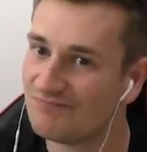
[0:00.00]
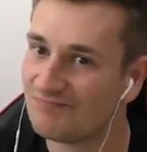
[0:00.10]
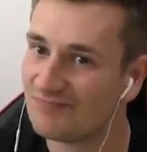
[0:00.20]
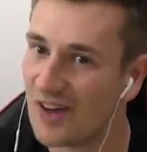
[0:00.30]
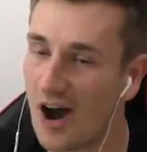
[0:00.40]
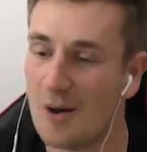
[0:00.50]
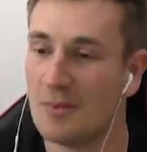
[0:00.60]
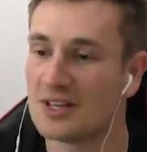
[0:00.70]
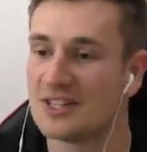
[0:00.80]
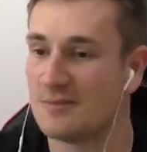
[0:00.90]
I am officially. I
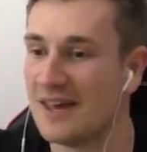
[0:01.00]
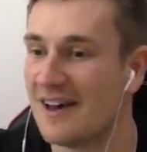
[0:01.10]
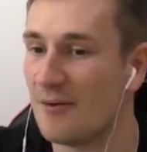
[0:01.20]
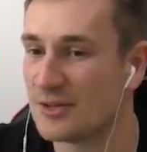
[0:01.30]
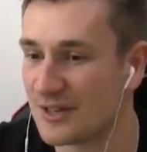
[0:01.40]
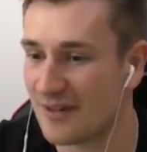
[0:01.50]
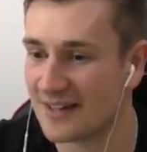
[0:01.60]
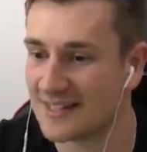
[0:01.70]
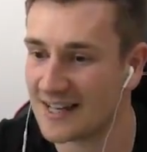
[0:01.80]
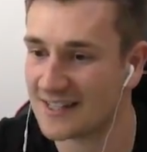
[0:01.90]
must admit that was a
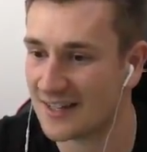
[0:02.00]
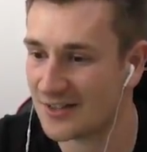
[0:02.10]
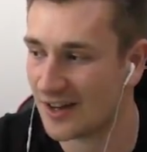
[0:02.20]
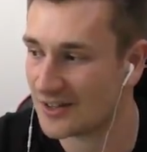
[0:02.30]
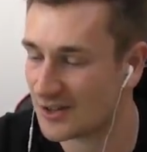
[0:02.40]
fantastic touch.